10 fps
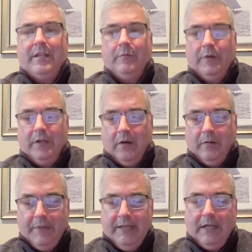that we
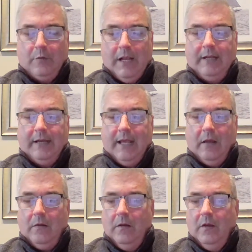are meeting right
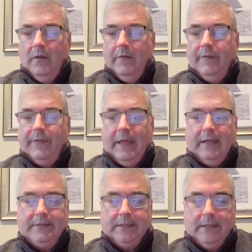now
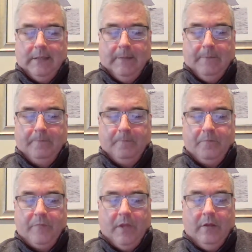that um,
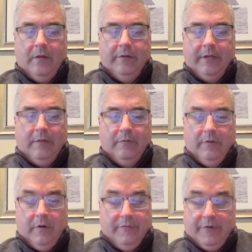that
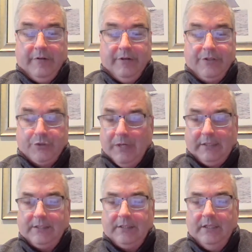are very
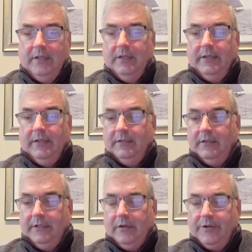strict in
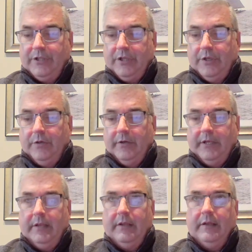in our
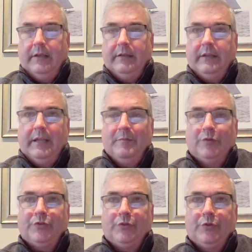security and being
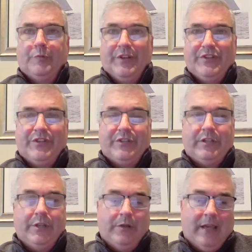able to do business in
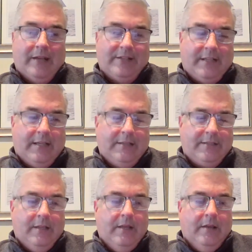the United
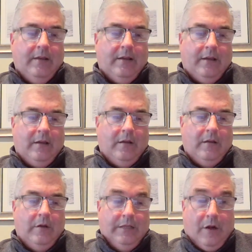States.
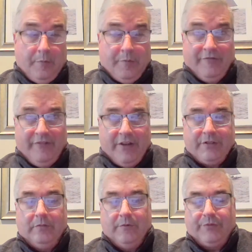Uh, in our
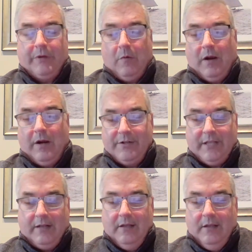profession, which requires
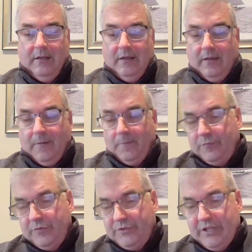that um,
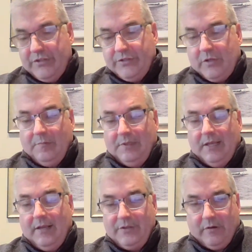CJIS
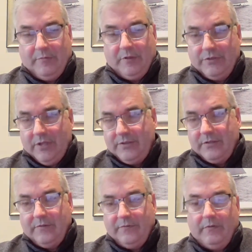compliance, criminal
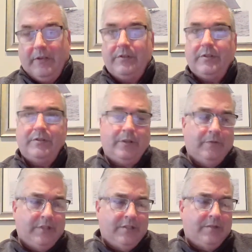justice information, you know,
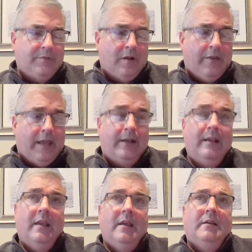systems, and all that
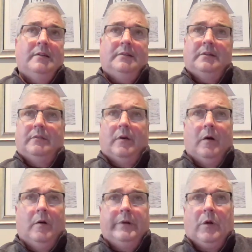
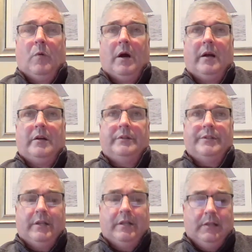all require
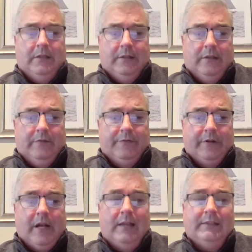uh, a
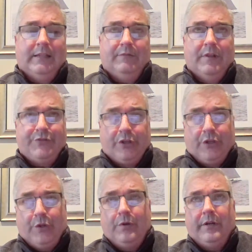very high level of
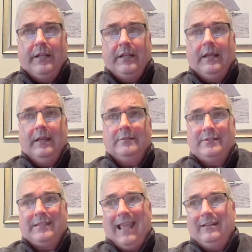security and
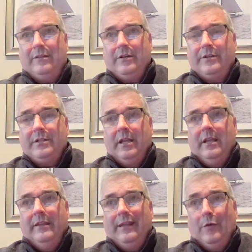standards
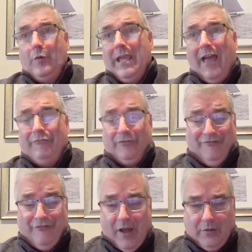that we have to
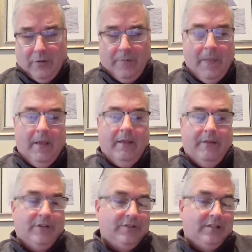follow.
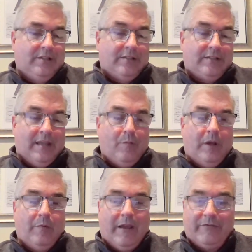Just as the same
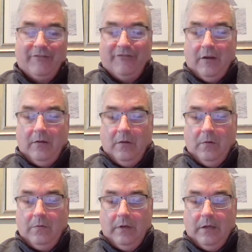way we have to
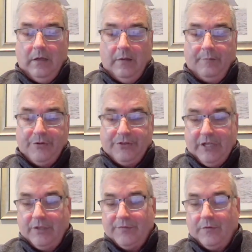follow uh,
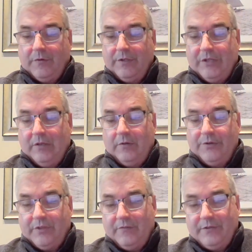procedures for the General
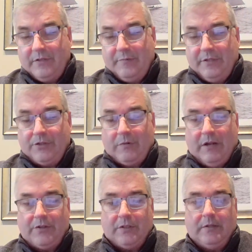Service
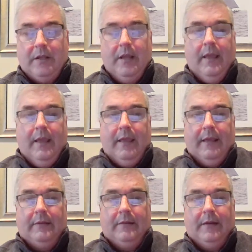Administration
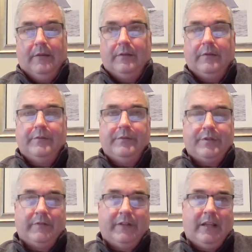and other
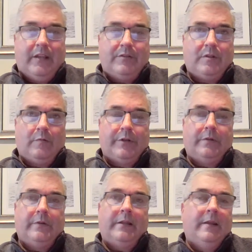certifications that we're
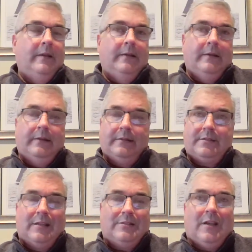doing,
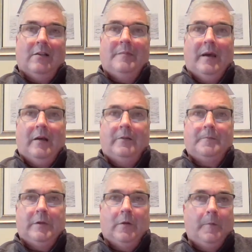it's it's all about
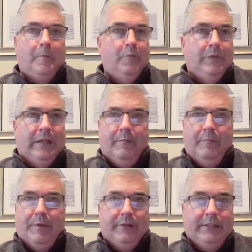you know
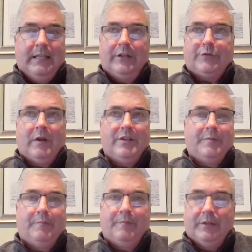that building that
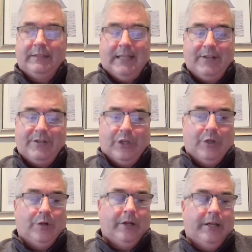trust, building that
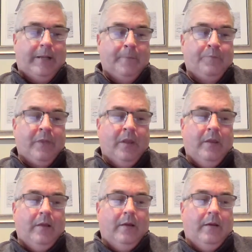security
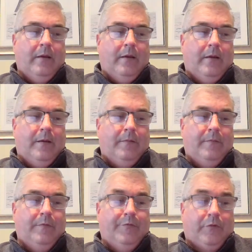
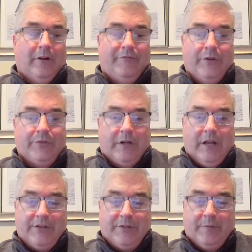um, for our future
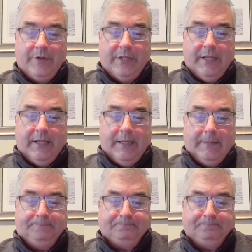customers. And